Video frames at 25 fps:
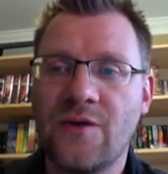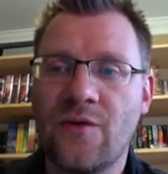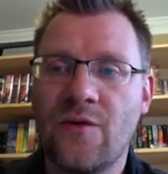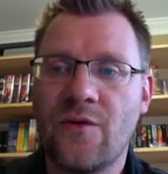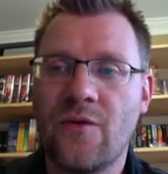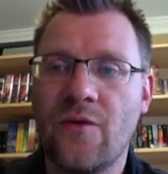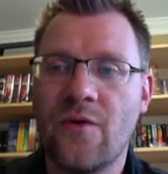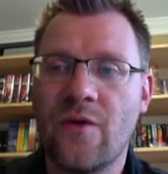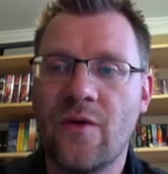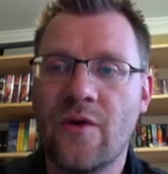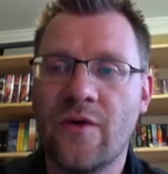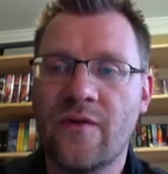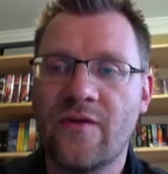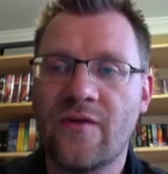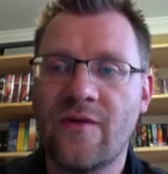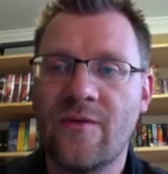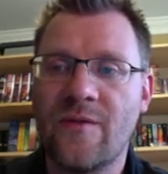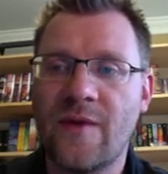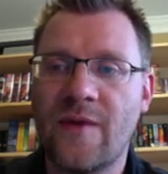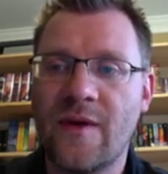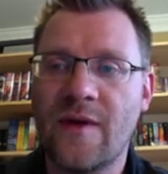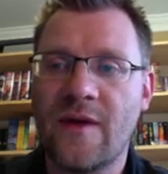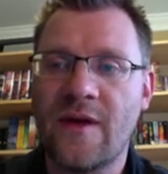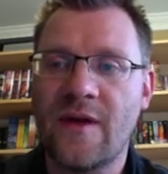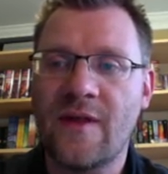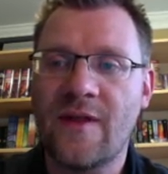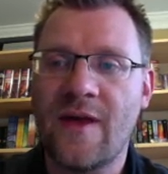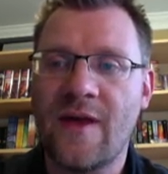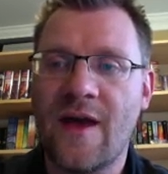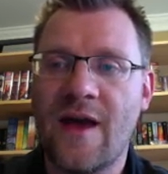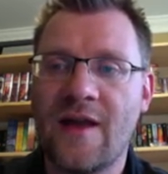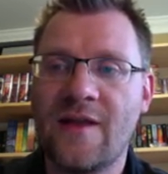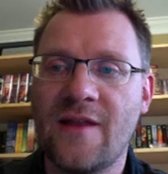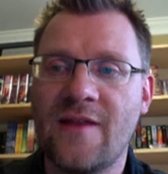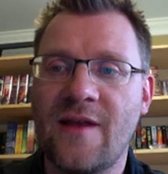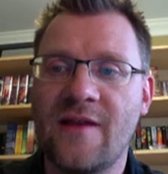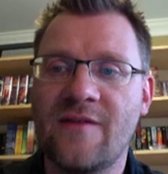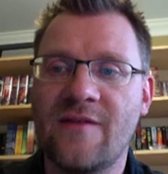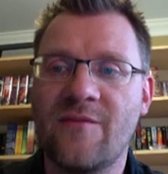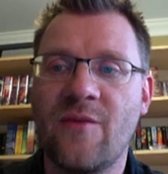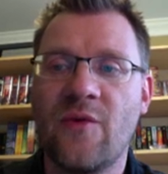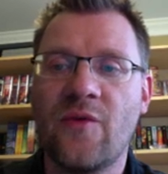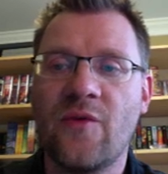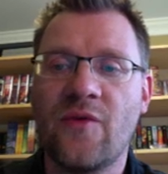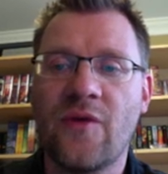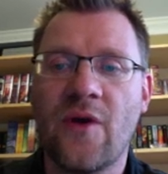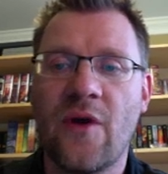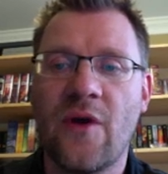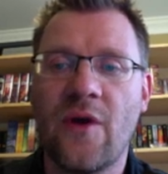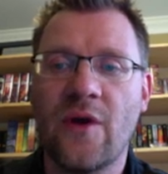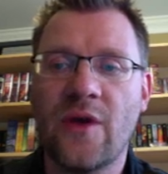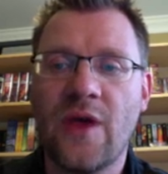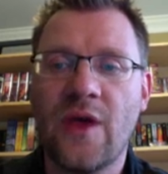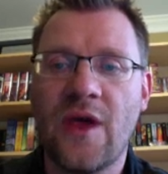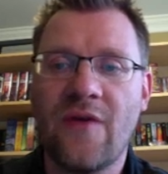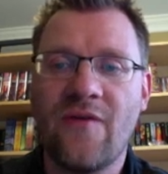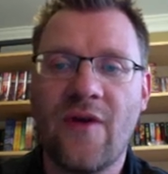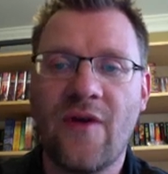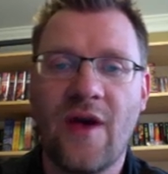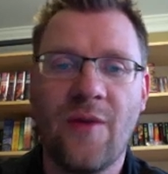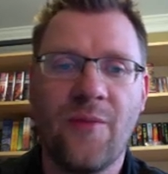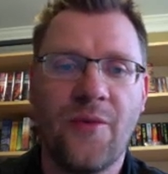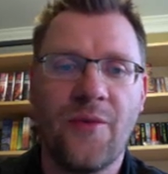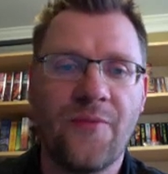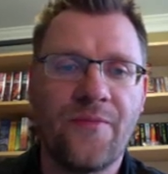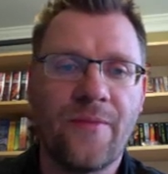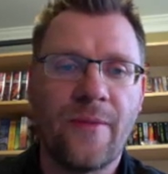or something like that. That's both concave up.